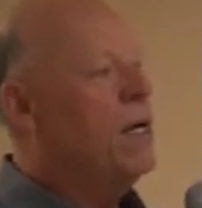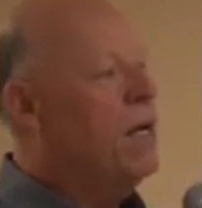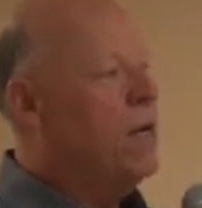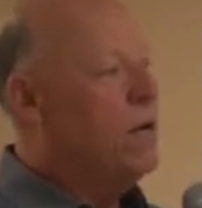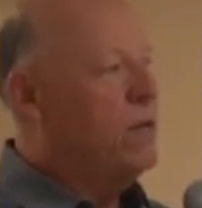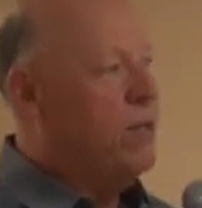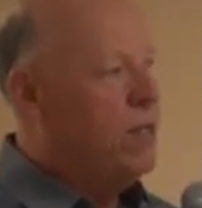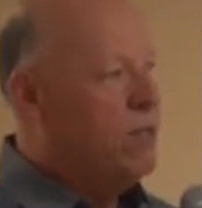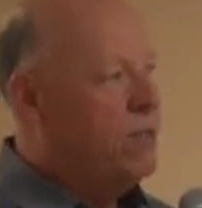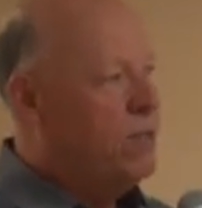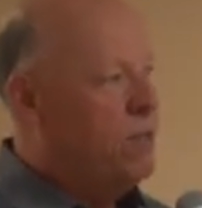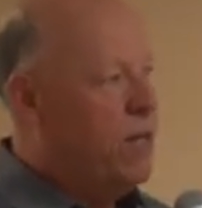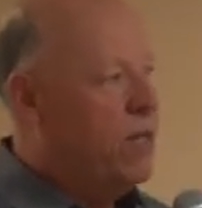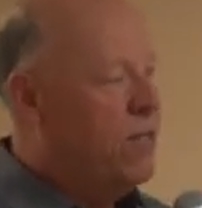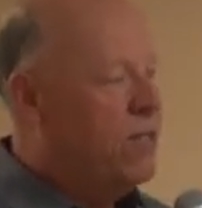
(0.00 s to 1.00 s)
know this
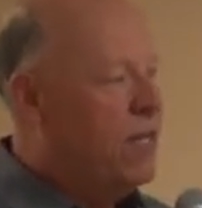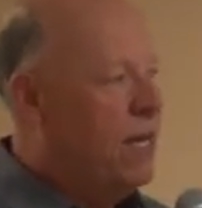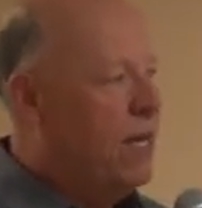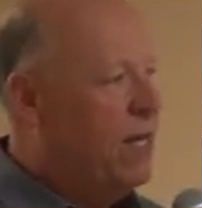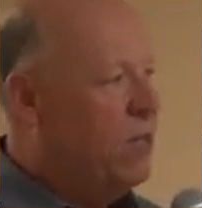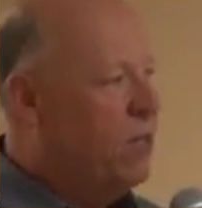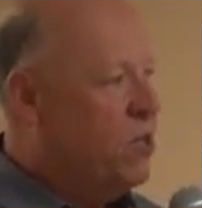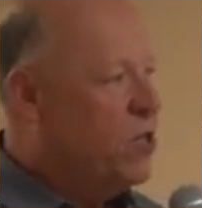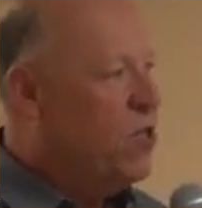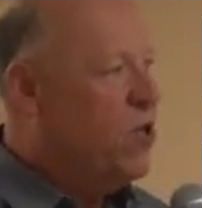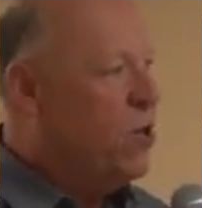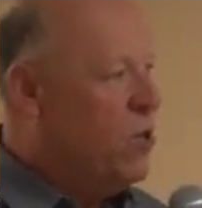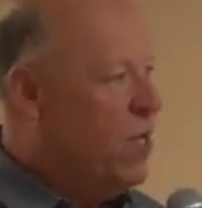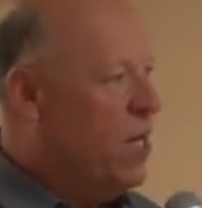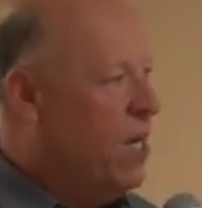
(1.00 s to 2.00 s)
because I look
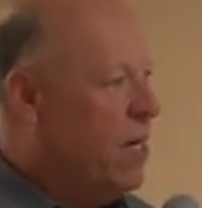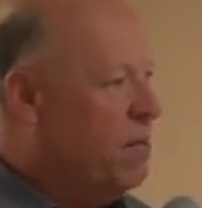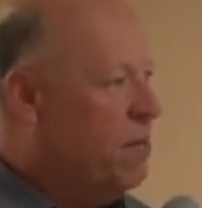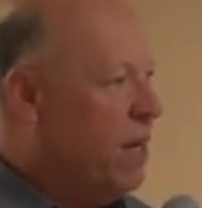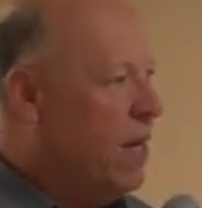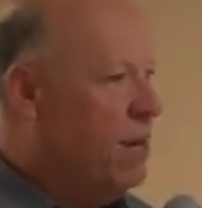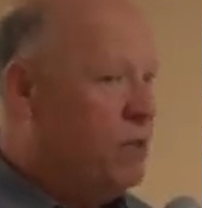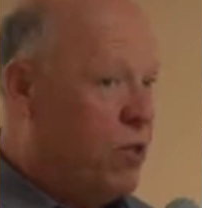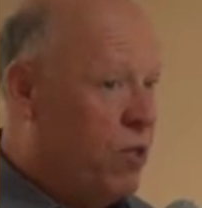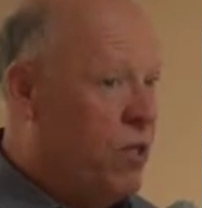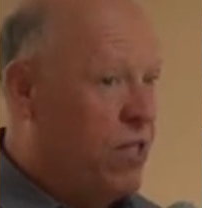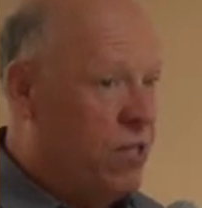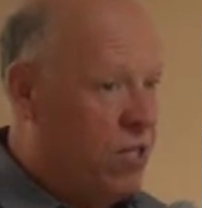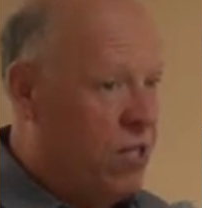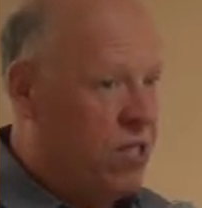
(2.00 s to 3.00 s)
so young, but I'm
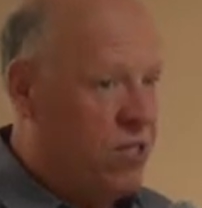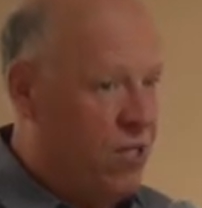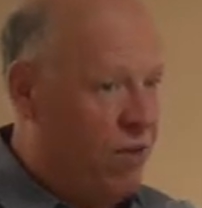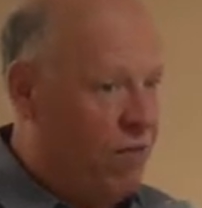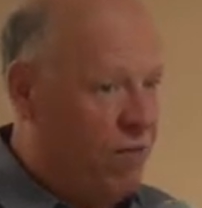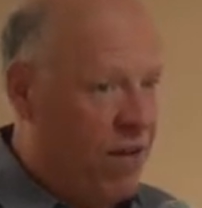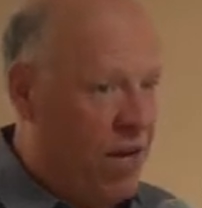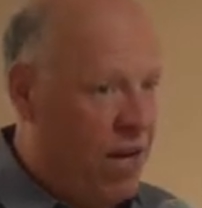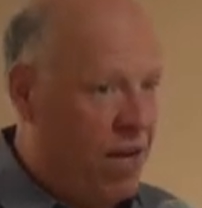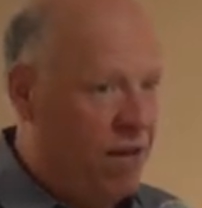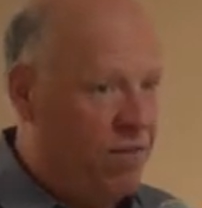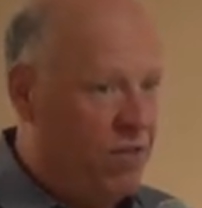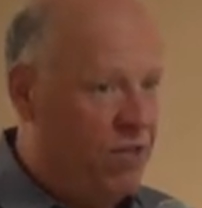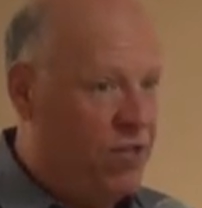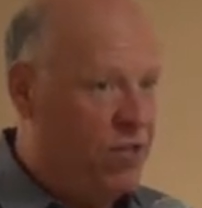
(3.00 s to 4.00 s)
turning
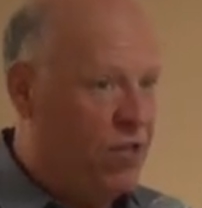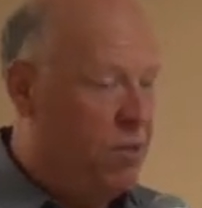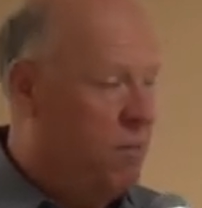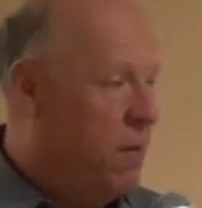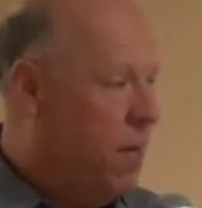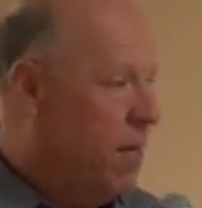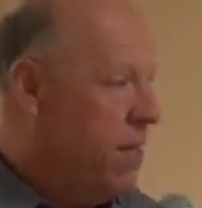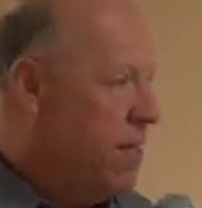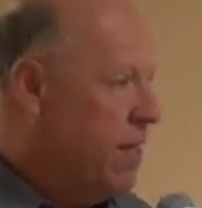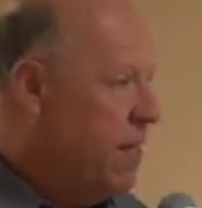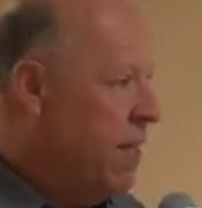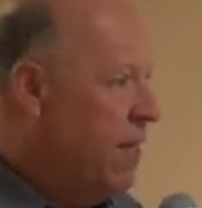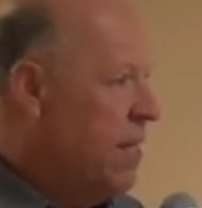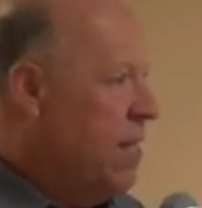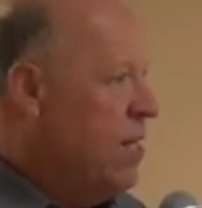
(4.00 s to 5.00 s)
65 in just a
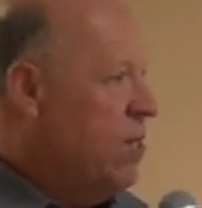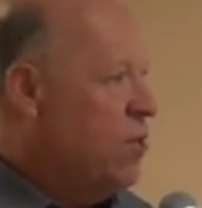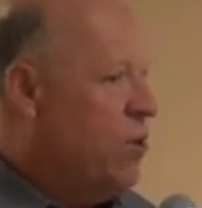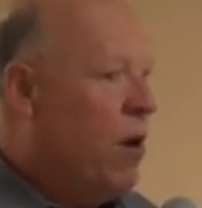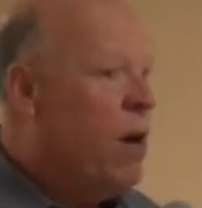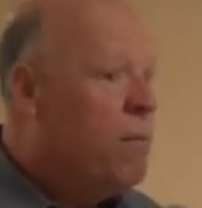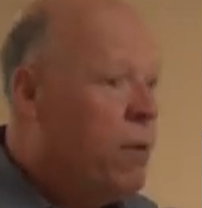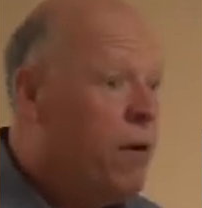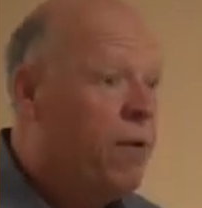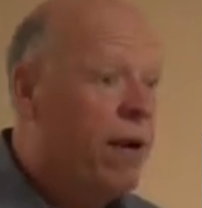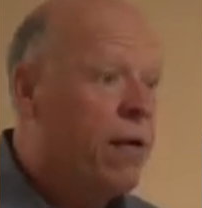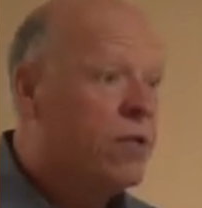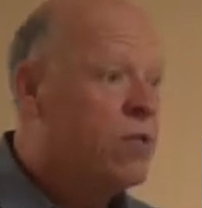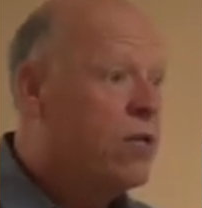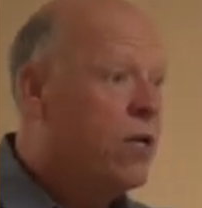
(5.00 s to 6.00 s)
month. So I've been
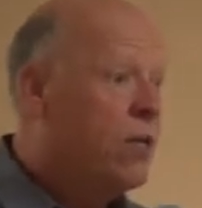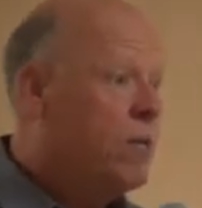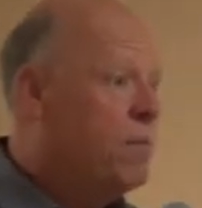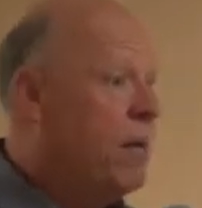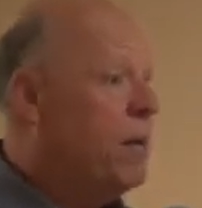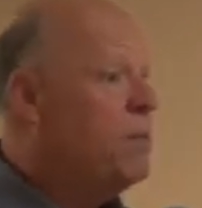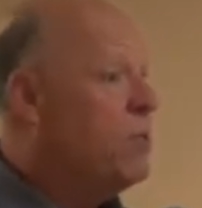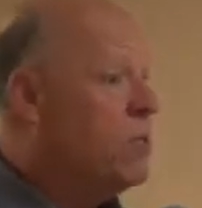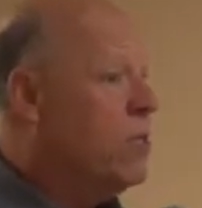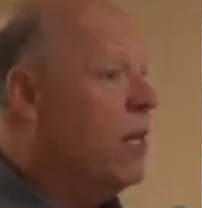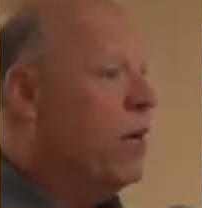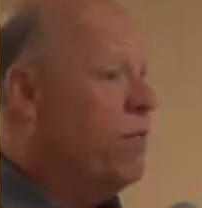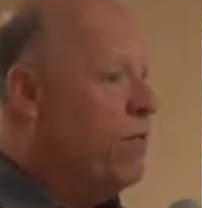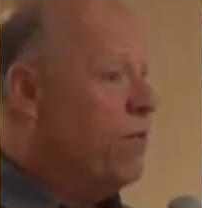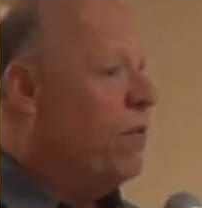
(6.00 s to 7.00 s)
around Southern Baptist
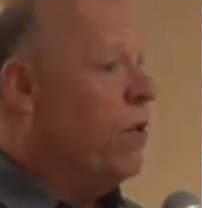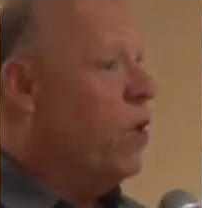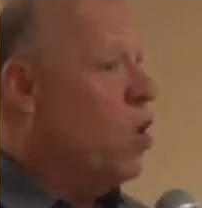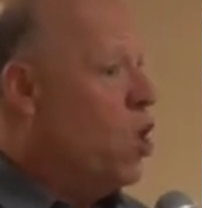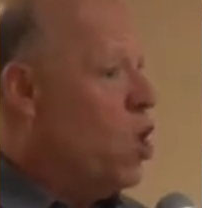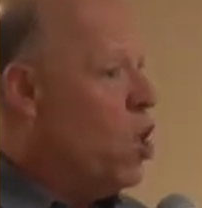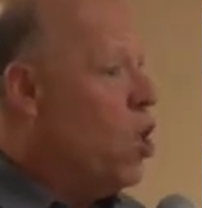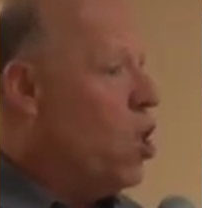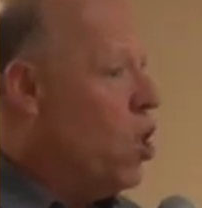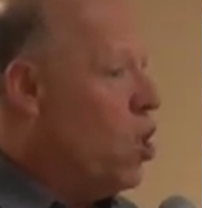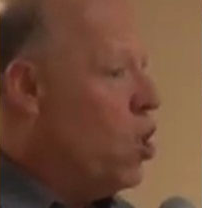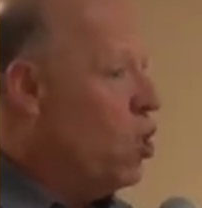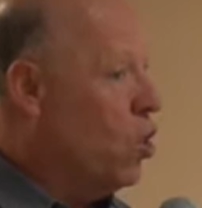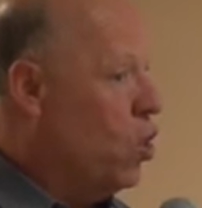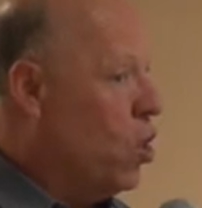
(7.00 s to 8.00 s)
life for a
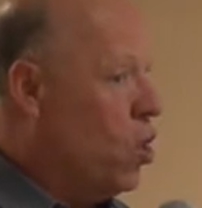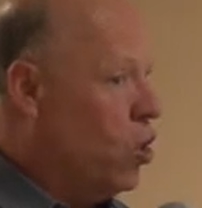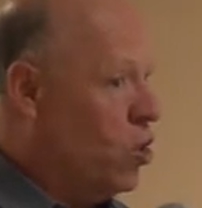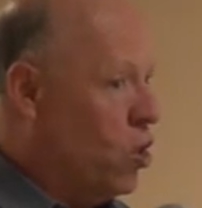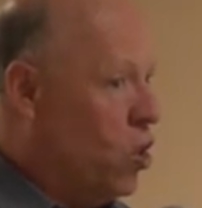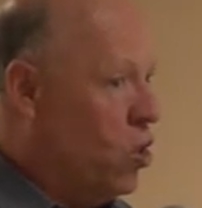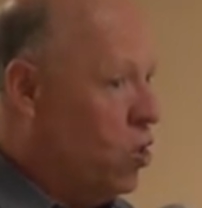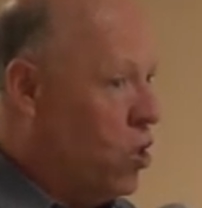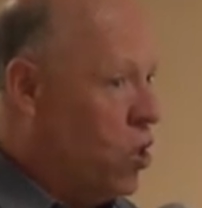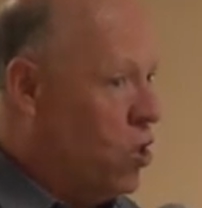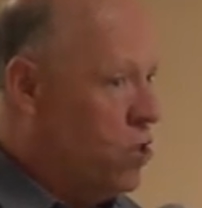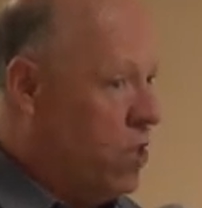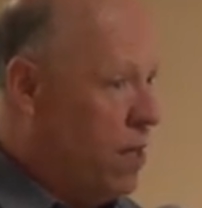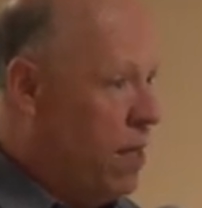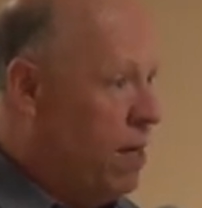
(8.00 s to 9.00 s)

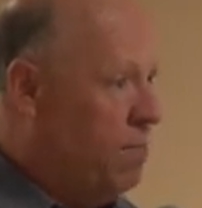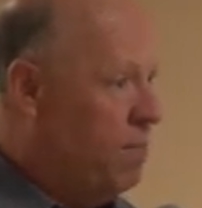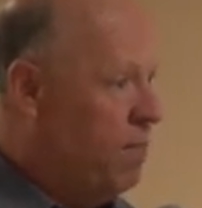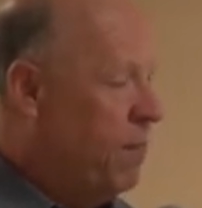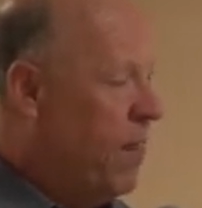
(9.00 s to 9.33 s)
long time.